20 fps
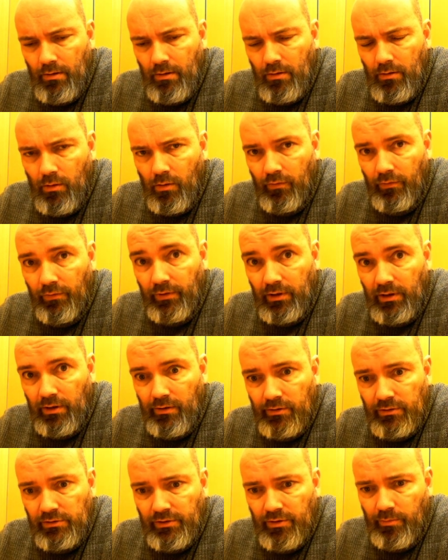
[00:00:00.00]
over the
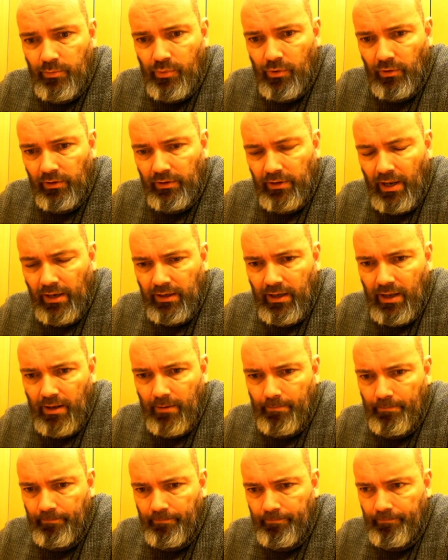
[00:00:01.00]
years, the Berlin Endgame.
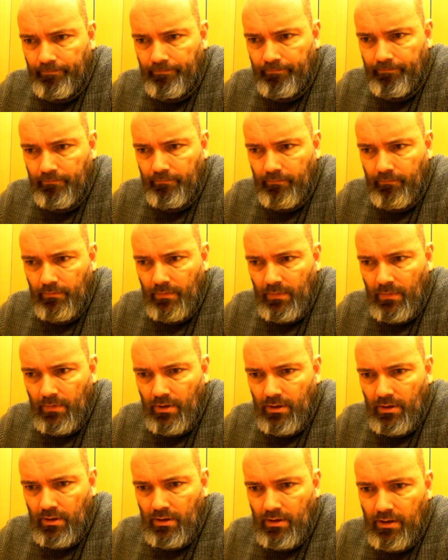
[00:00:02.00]

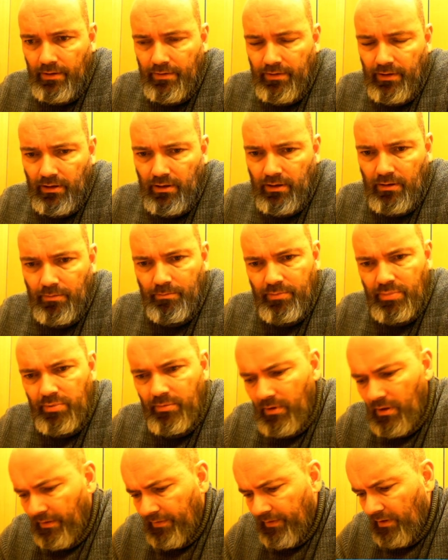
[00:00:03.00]
I think
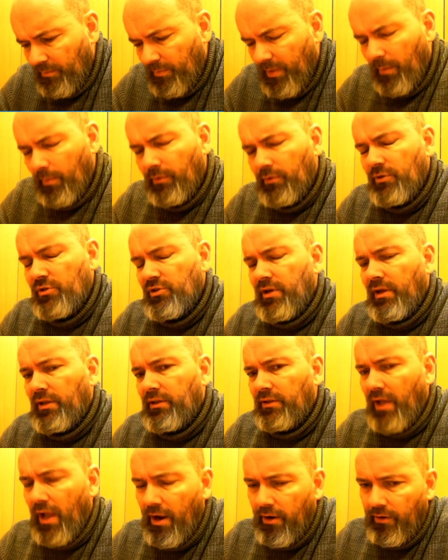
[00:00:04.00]
I think people just got
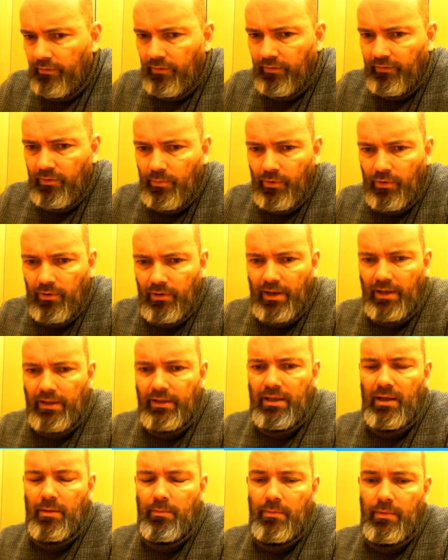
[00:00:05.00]
tired of the Berlin
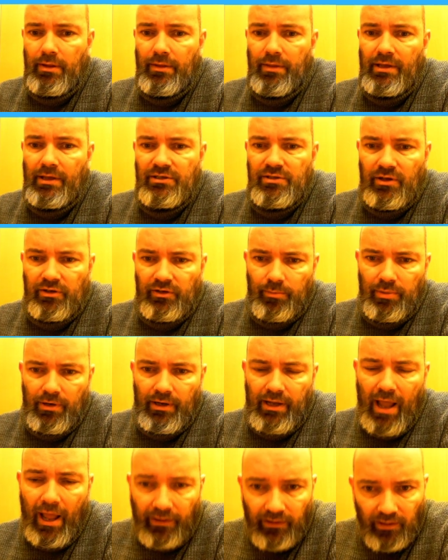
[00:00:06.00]
Endgame and they started
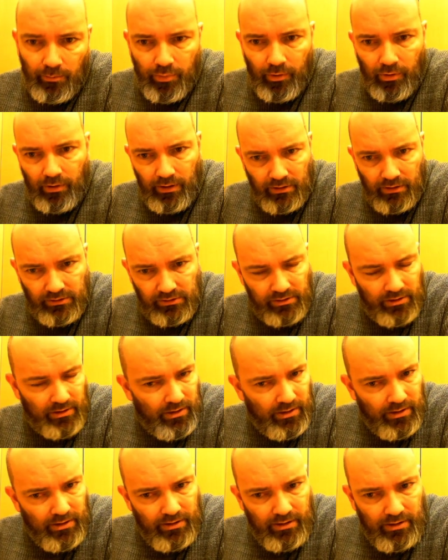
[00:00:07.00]
playing anti-Berlins,
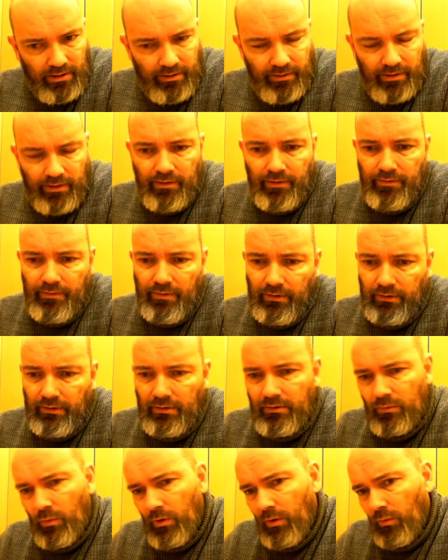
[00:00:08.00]
and then they
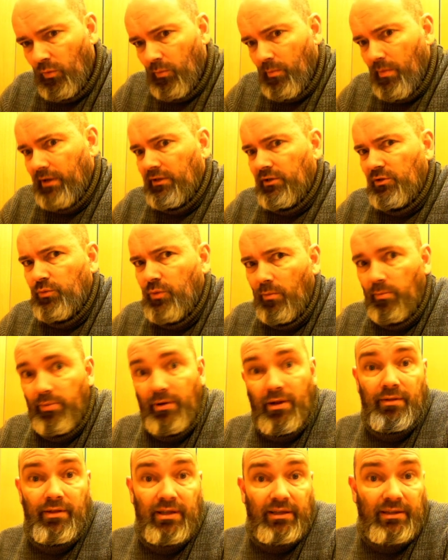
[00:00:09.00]
thought, well, we might as well
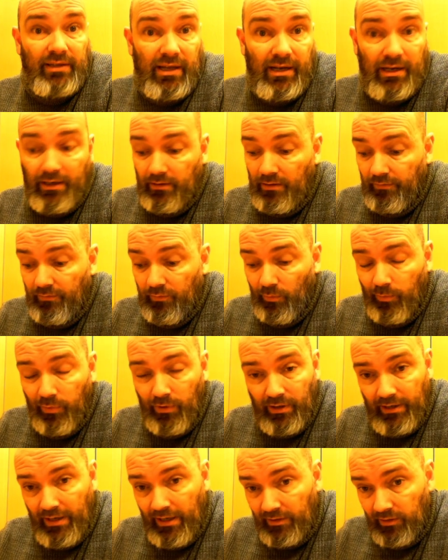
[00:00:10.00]
play the Italian if we're
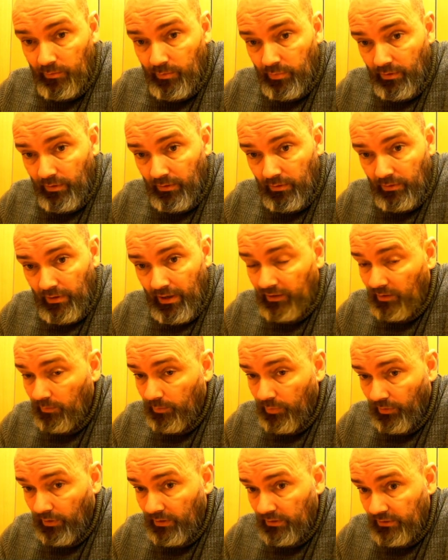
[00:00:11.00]
playing anti uh,
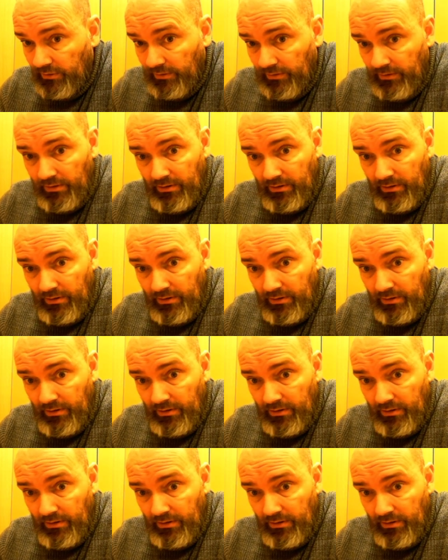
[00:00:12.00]
anti-Berlins.